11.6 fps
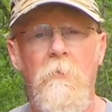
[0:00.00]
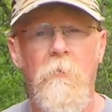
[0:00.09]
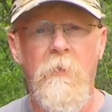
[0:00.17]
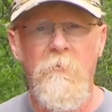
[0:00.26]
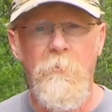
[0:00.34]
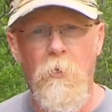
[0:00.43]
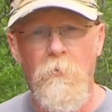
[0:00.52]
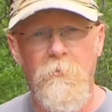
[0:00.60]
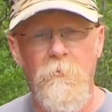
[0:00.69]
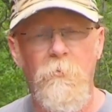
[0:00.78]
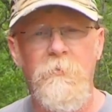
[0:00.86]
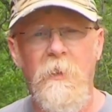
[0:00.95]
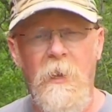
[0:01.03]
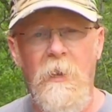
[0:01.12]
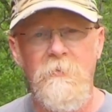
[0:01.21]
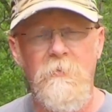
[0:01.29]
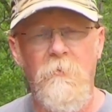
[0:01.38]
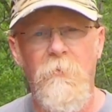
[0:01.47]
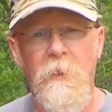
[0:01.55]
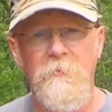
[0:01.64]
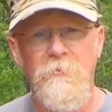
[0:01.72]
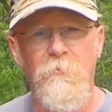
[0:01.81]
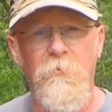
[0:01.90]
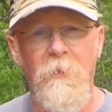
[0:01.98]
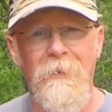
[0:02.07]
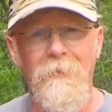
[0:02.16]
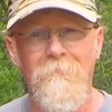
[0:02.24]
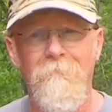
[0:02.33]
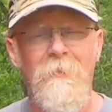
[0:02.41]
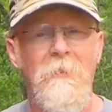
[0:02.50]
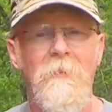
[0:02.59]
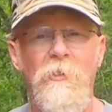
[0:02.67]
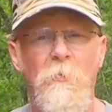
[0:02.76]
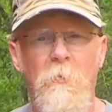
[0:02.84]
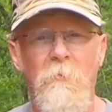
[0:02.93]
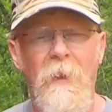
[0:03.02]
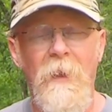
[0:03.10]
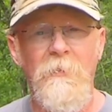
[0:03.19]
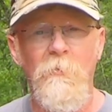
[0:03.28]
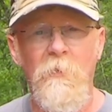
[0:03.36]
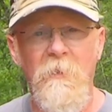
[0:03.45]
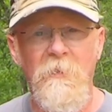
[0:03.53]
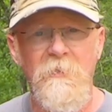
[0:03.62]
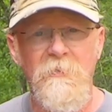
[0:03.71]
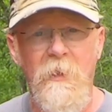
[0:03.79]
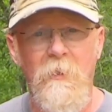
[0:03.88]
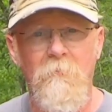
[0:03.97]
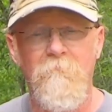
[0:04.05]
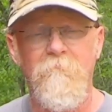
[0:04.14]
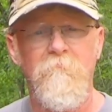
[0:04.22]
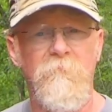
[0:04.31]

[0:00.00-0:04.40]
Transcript: We have partnered with the guys at Faster Flate to provide you with a discount.